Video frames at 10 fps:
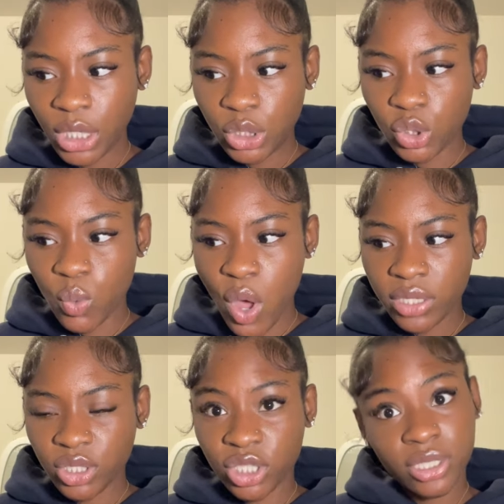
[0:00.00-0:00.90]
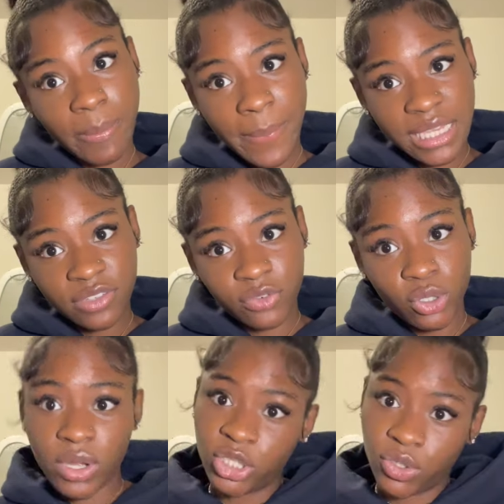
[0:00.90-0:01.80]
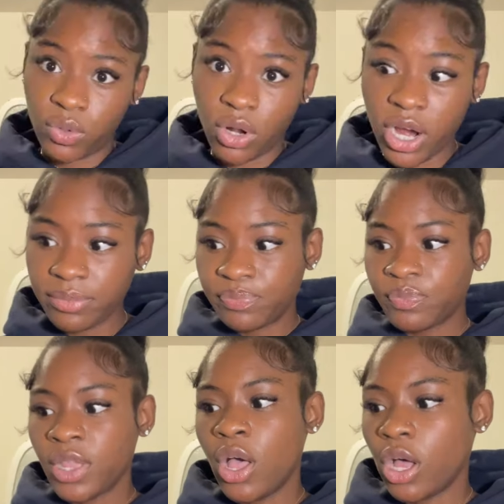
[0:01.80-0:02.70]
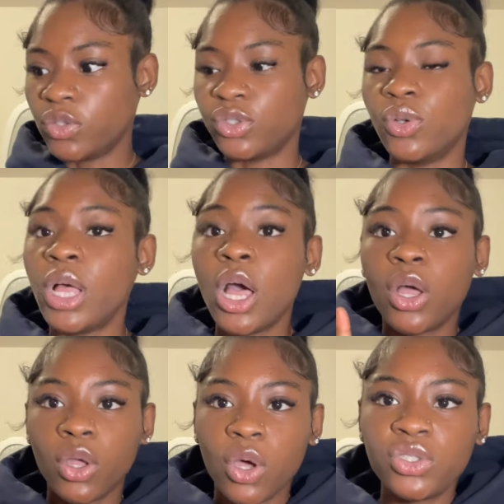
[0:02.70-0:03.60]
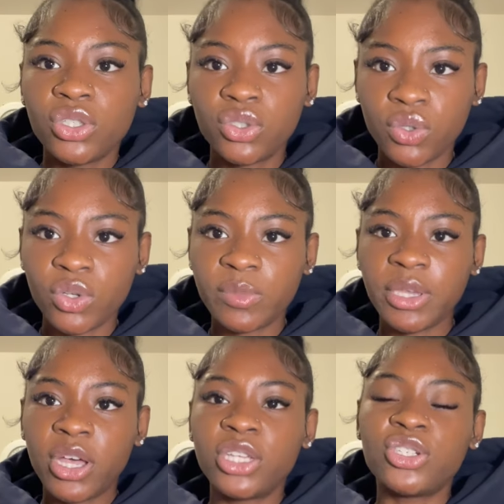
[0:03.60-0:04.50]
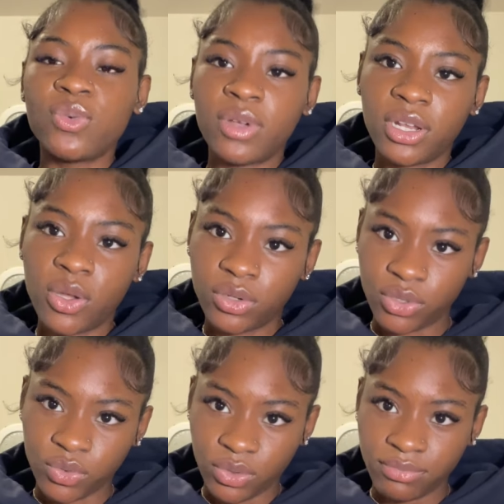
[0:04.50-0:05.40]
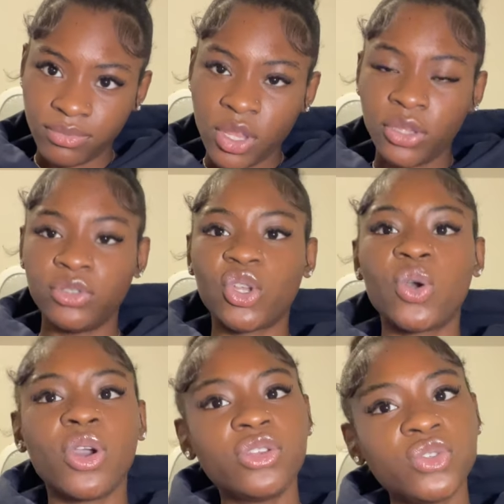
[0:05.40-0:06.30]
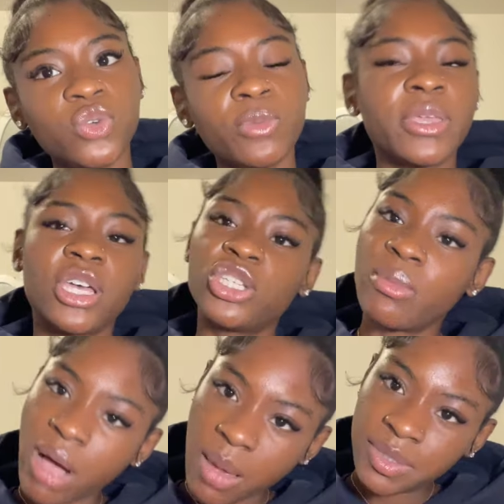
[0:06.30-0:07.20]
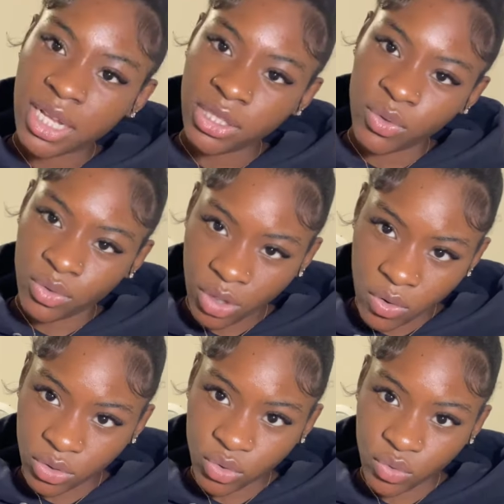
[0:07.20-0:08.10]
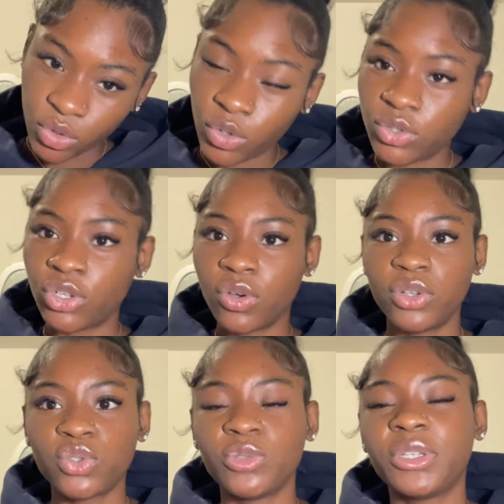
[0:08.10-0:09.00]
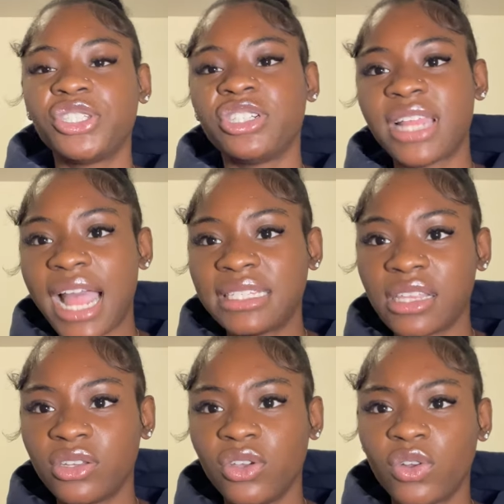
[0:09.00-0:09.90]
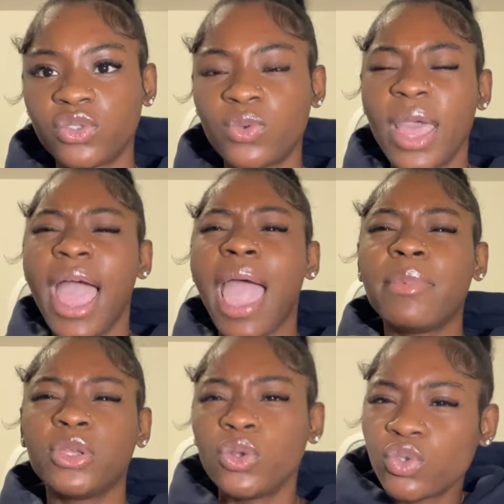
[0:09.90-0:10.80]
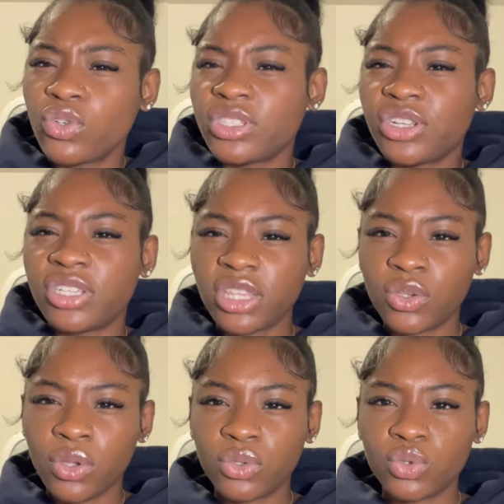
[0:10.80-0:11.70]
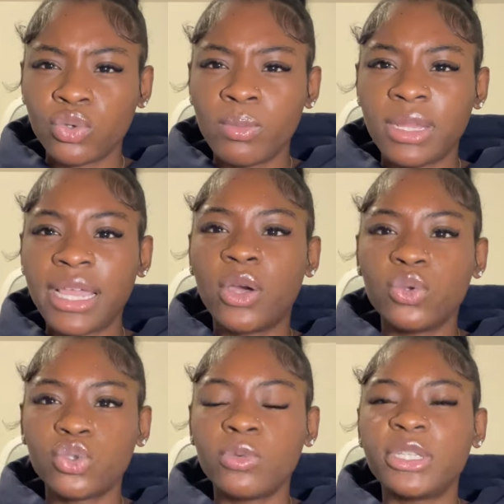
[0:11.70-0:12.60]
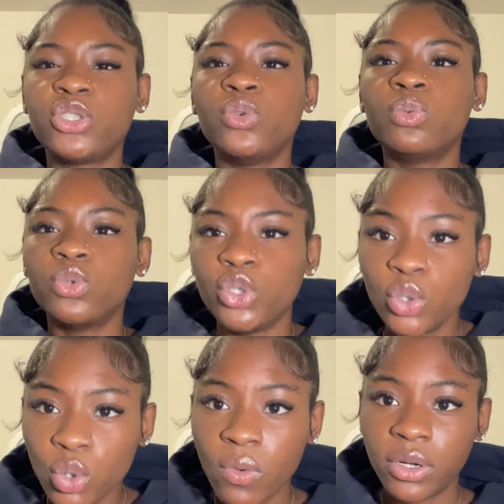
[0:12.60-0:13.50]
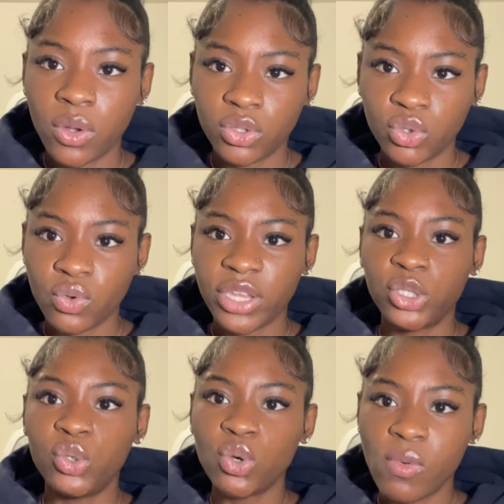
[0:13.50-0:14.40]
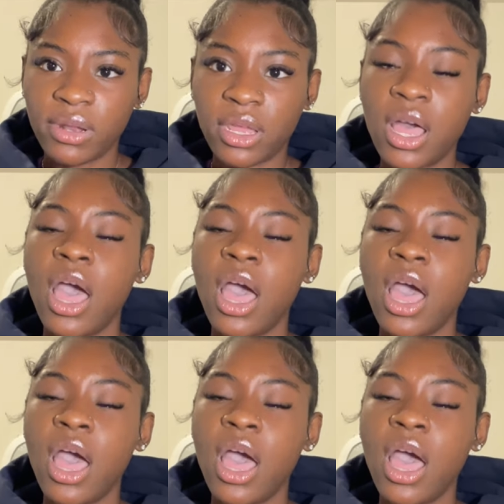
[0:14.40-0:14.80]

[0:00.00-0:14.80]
do what's best for you at your own heart. Also, go to school because you want to go to school. Don't go to school because your mom's telling you to go to school. Don't go to school because your dad's telling you to go to school. I mean, go to school because they're telling you to go to school, but like go to school because you you want to go to school and you want to